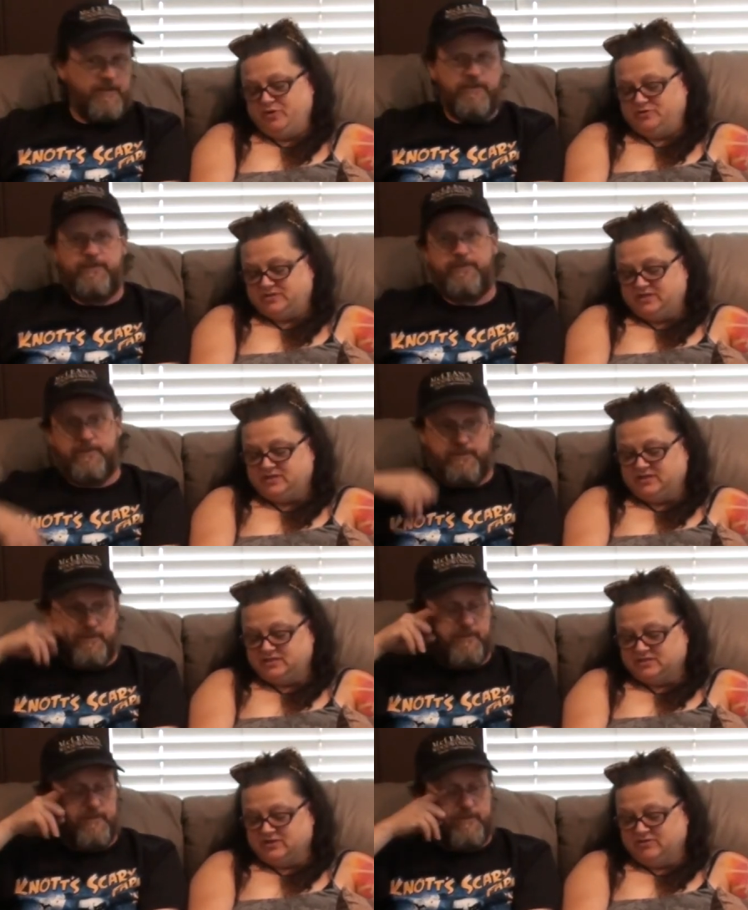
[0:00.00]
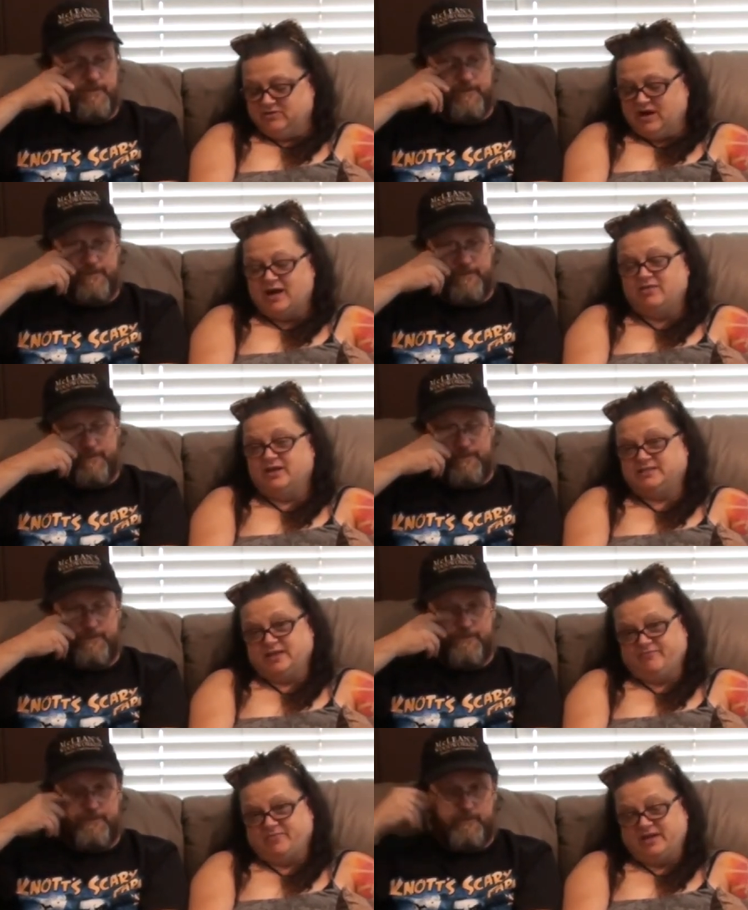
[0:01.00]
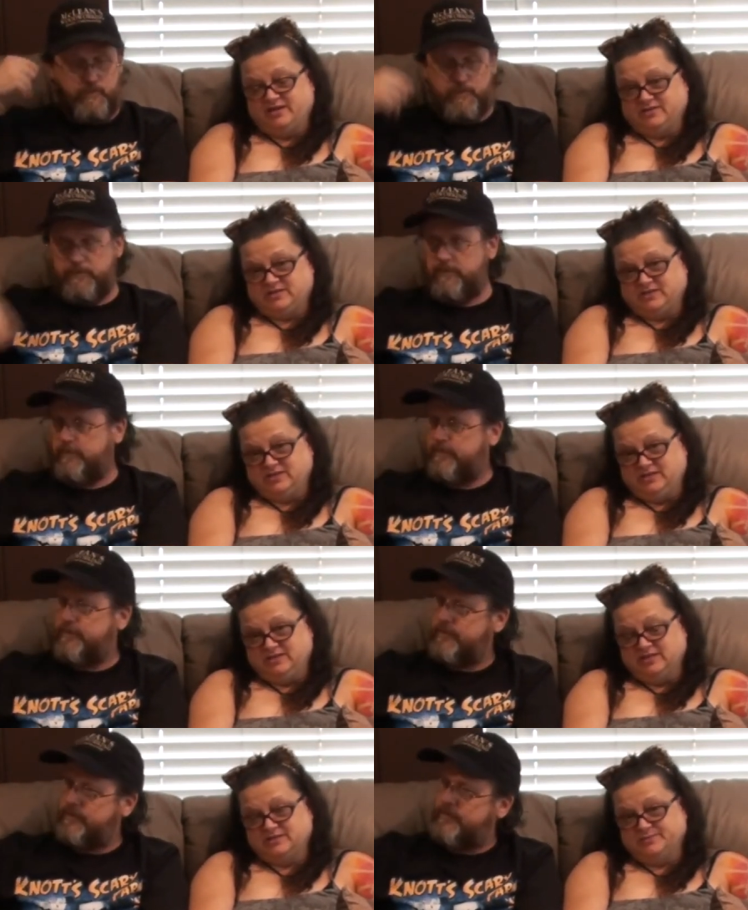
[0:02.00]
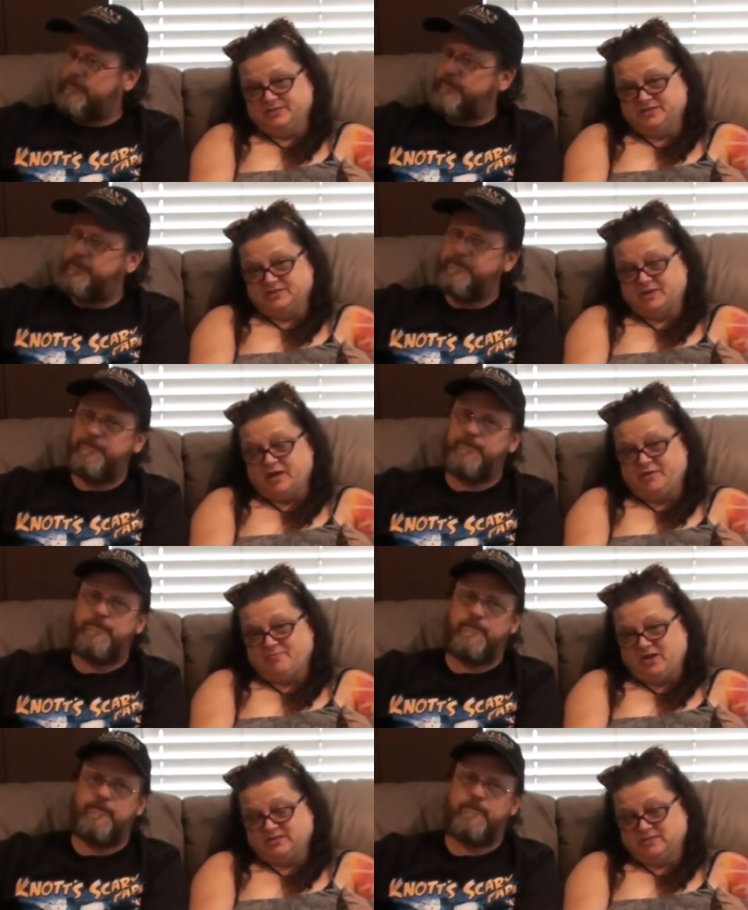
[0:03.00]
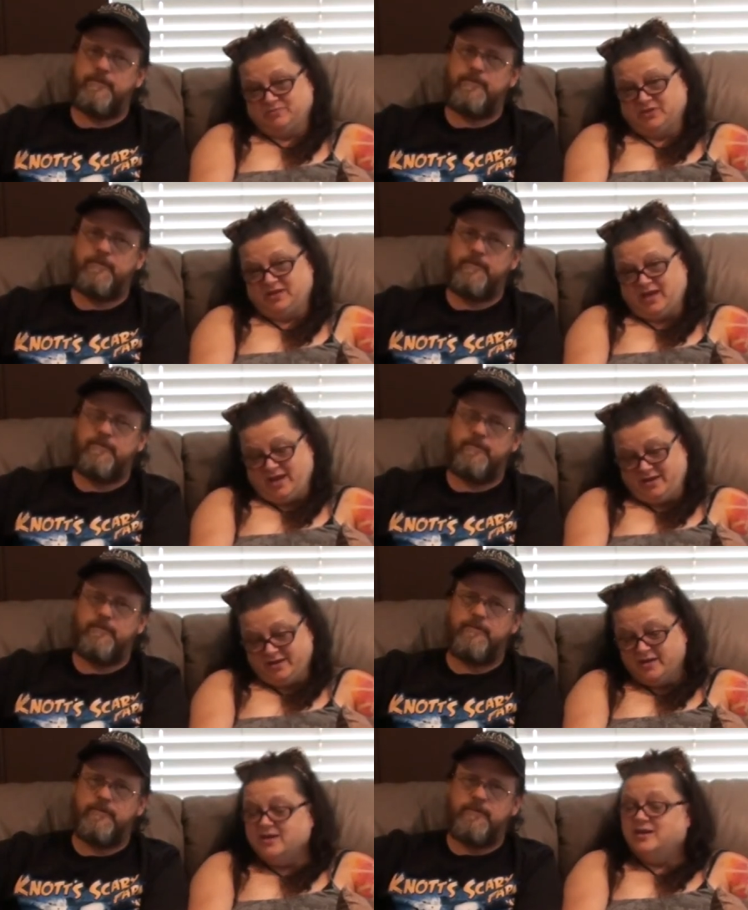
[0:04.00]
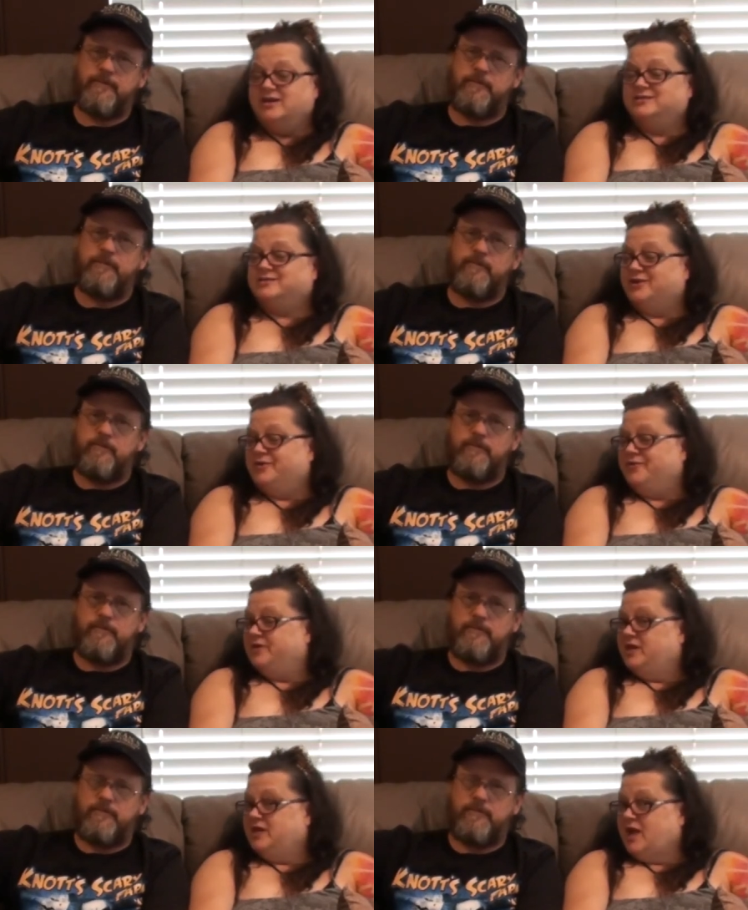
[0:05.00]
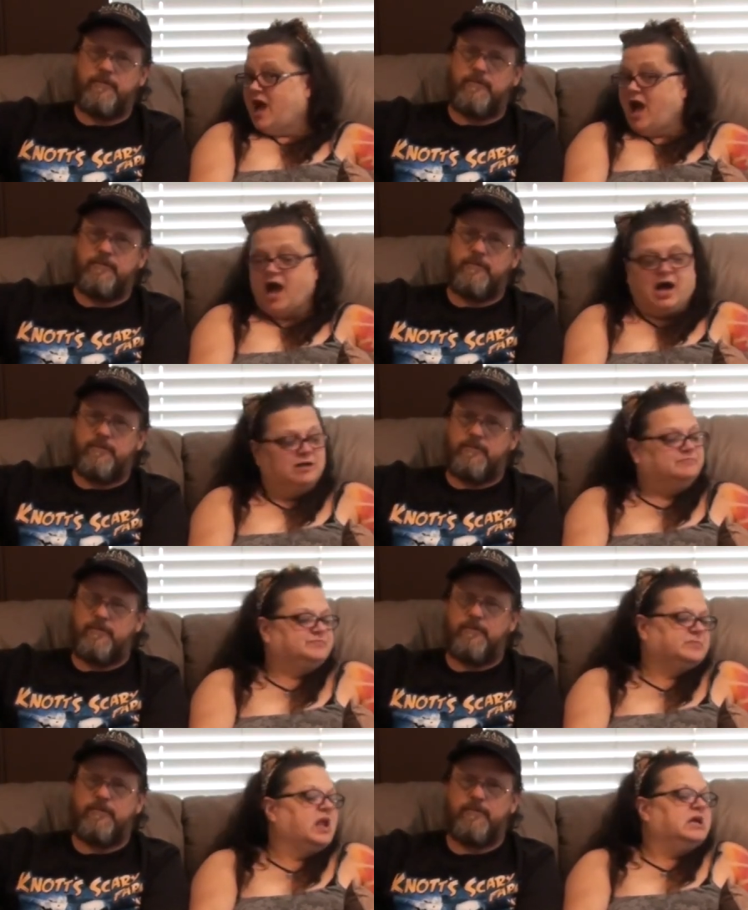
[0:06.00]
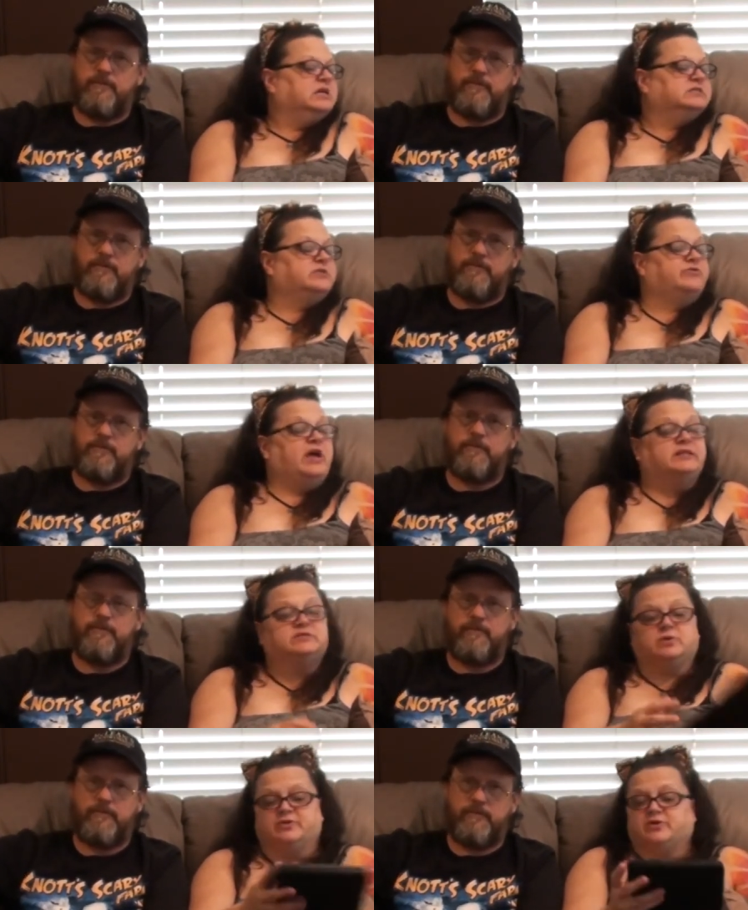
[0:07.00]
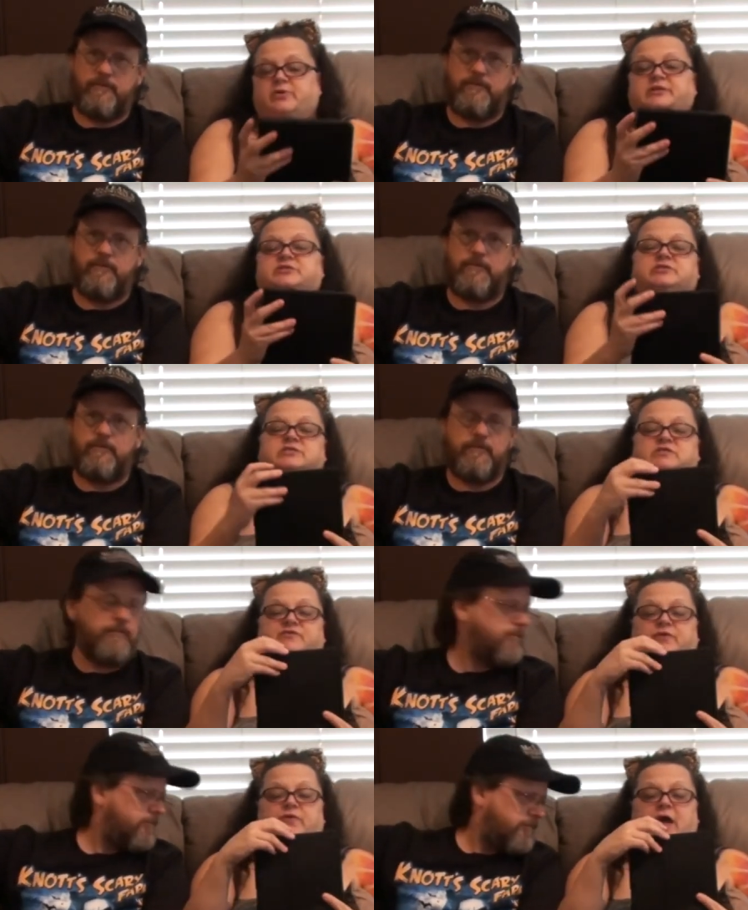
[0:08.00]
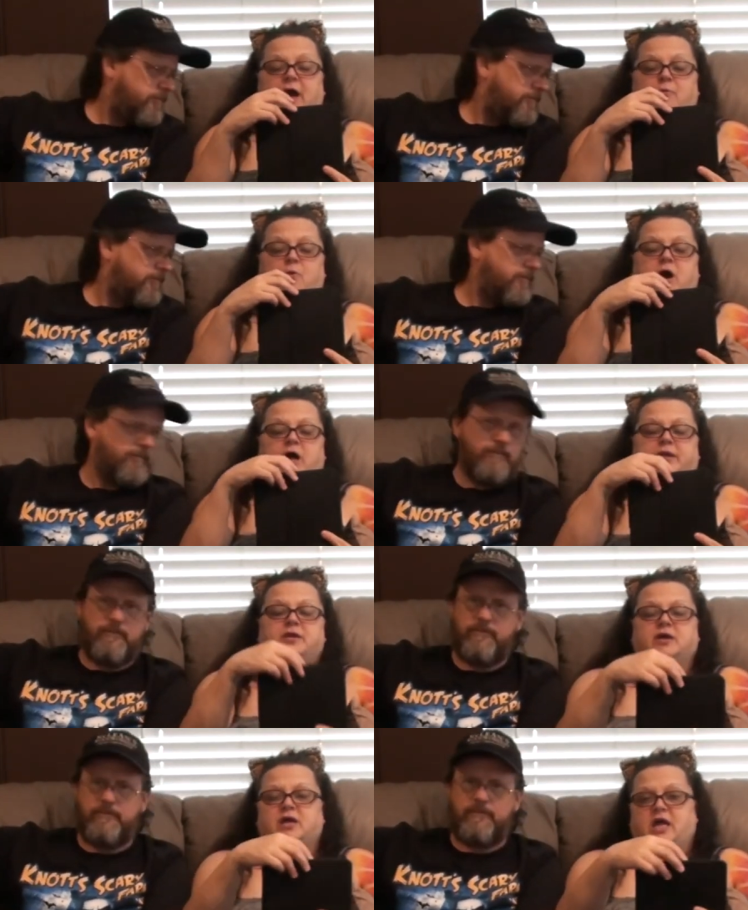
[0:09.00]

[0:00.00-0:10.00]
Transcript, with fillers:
Speaker 1: OCD, so I like to have my house clean as much as I possibly can. So yeah. So that's all the questions for that one,